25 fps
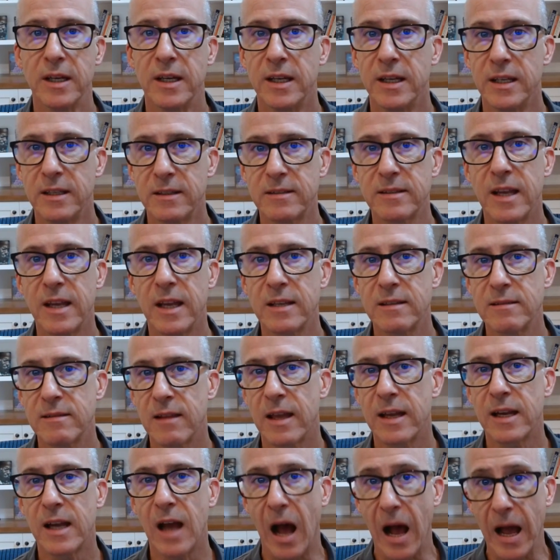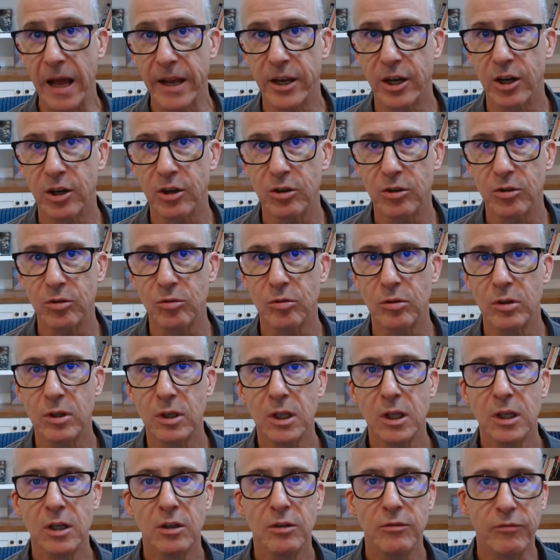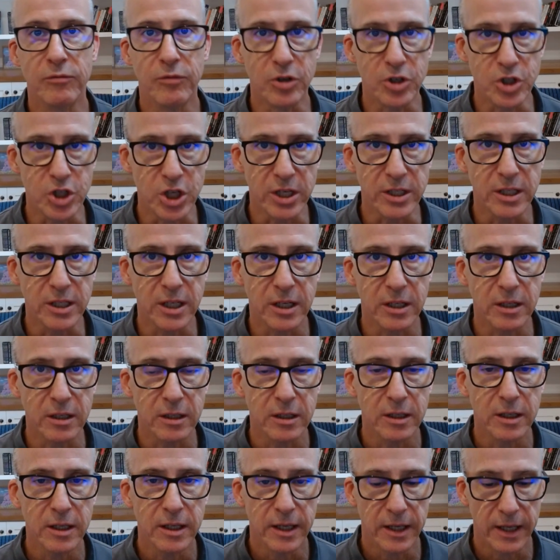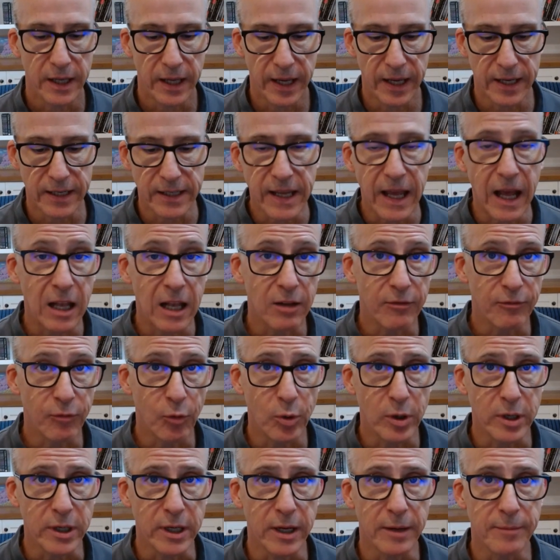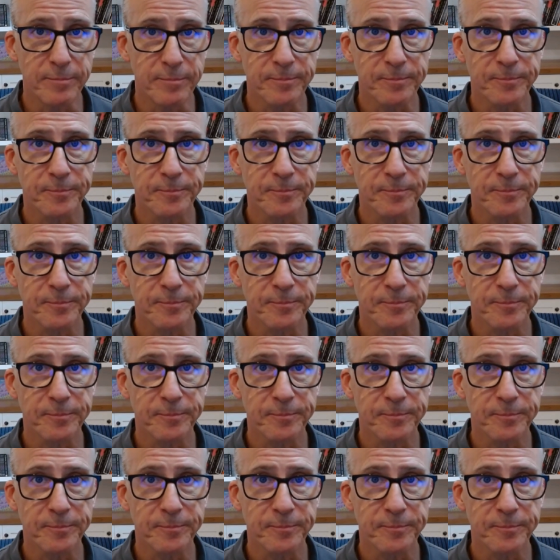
in states like Idaho, Virginia, and California.